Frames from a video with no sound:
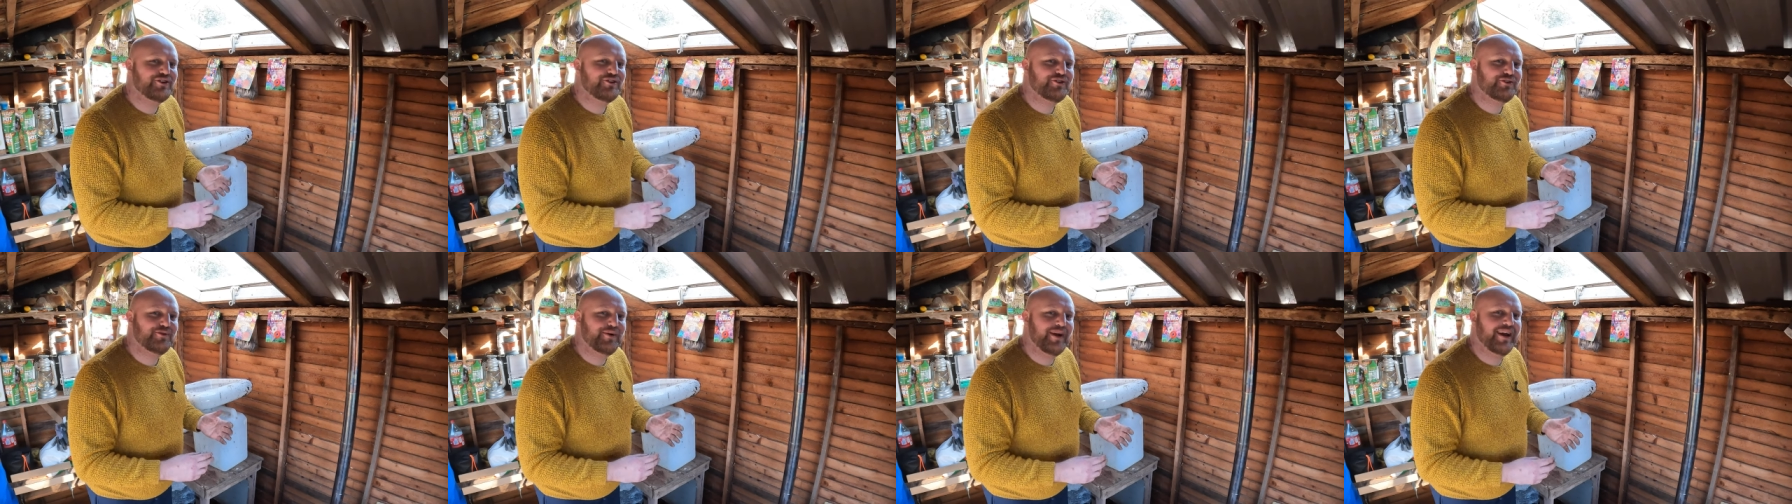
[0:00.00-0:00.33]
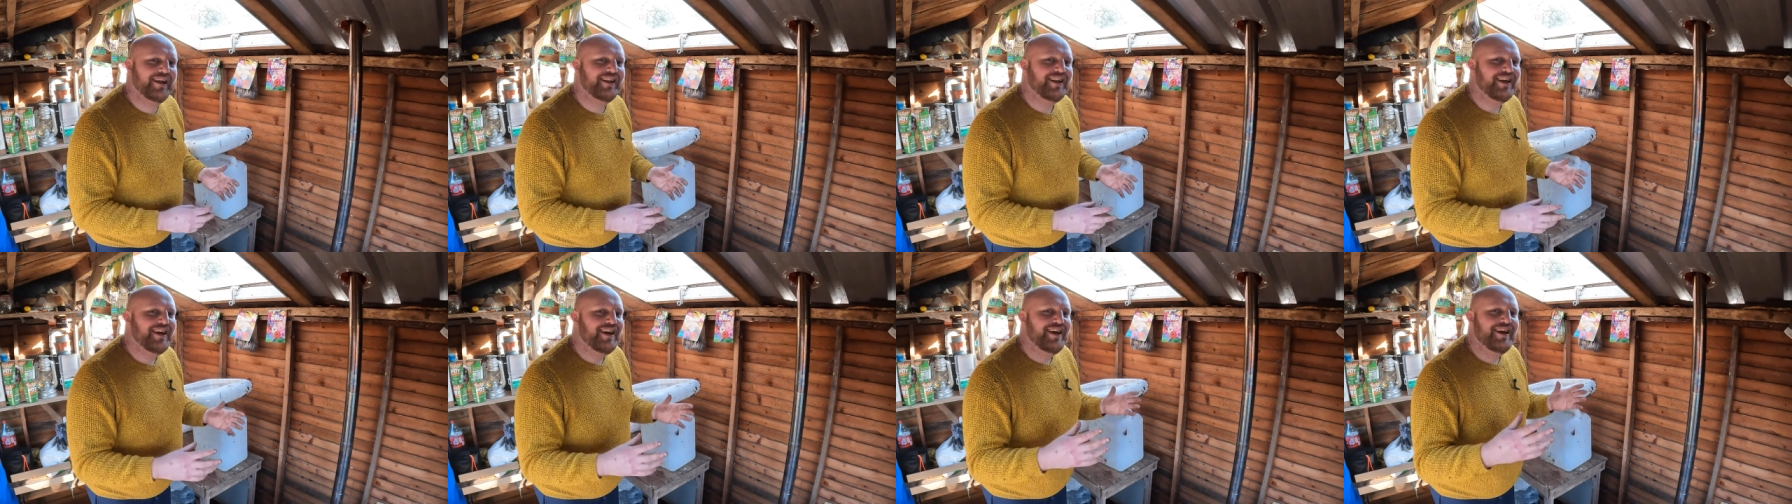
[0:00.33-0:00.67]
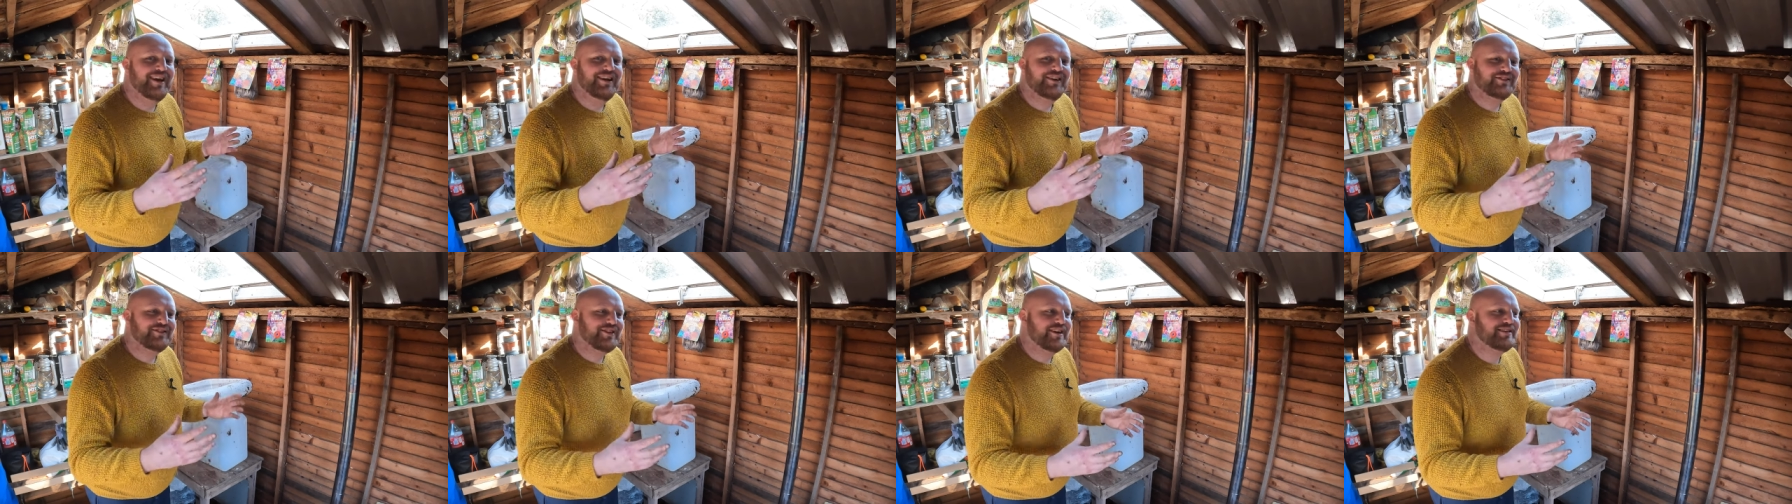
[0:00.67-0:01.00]
to it.
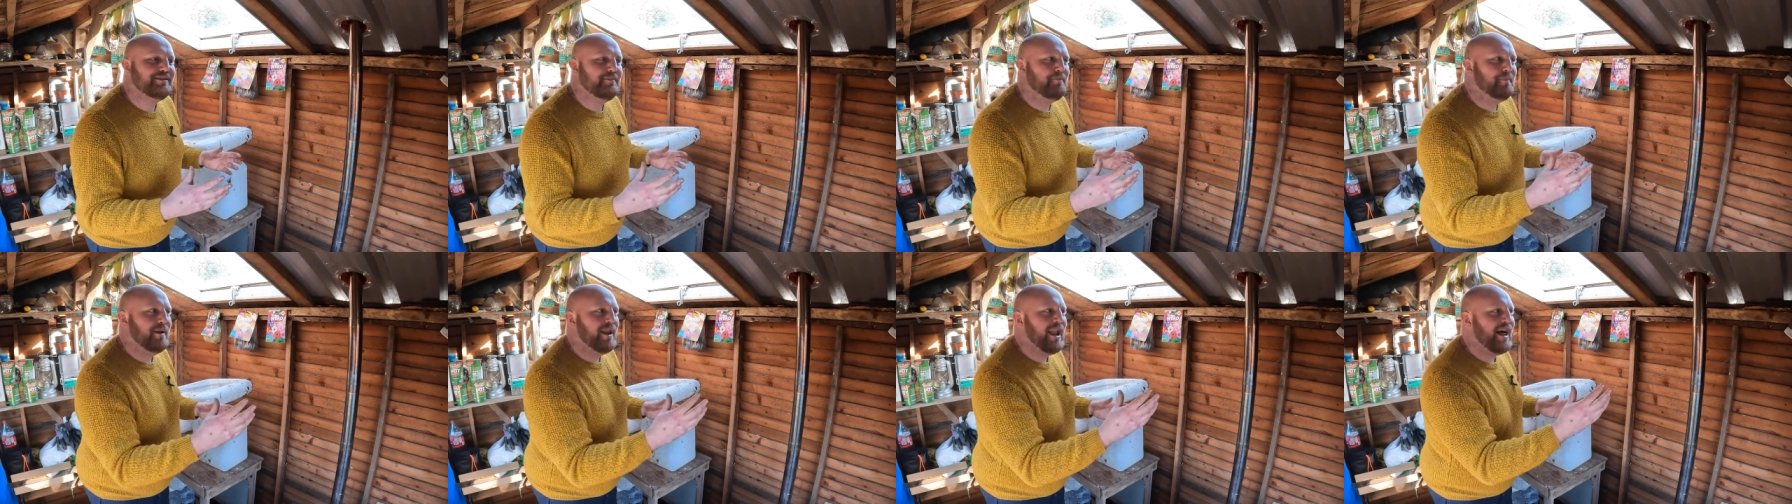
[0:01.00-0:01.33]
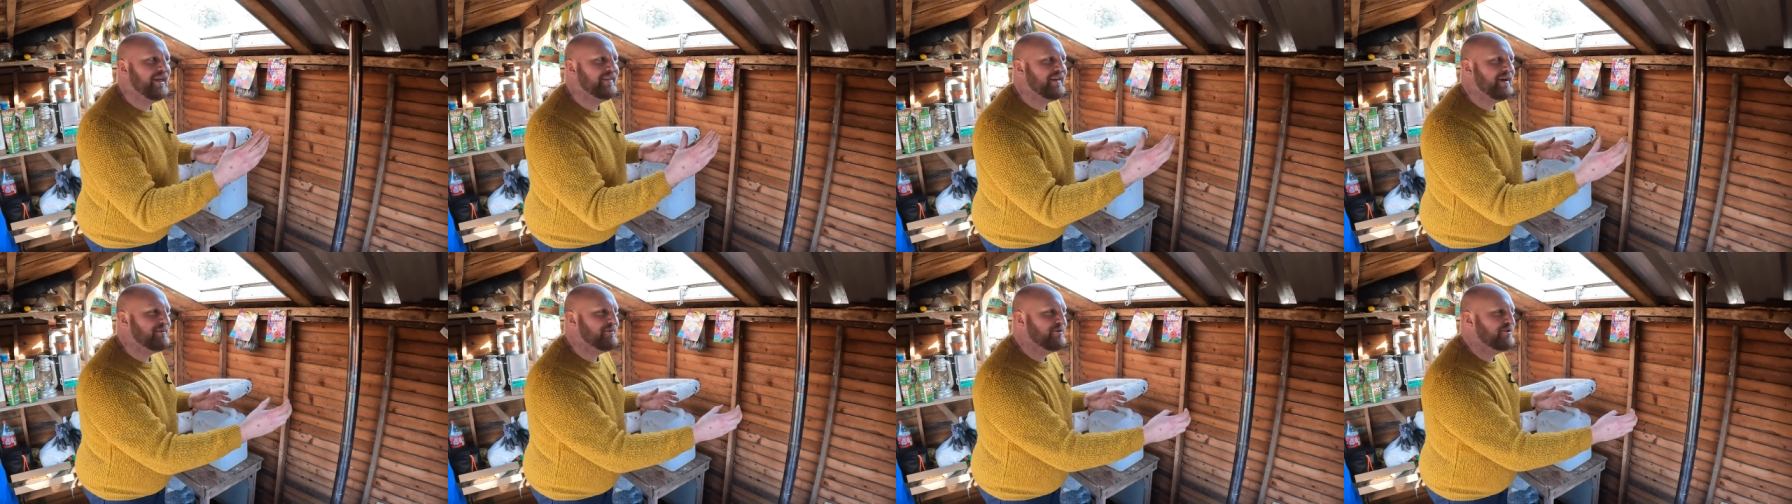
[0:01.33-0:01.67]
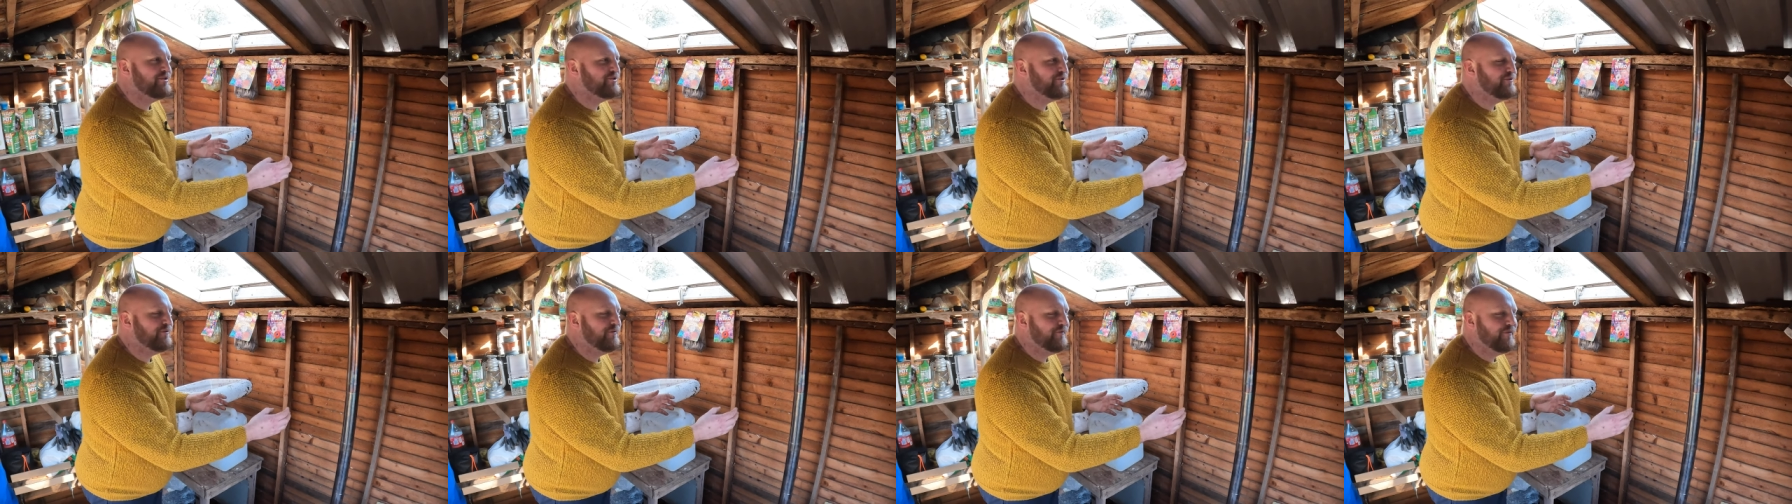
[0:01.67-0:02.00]
So that's the plan I'm going to do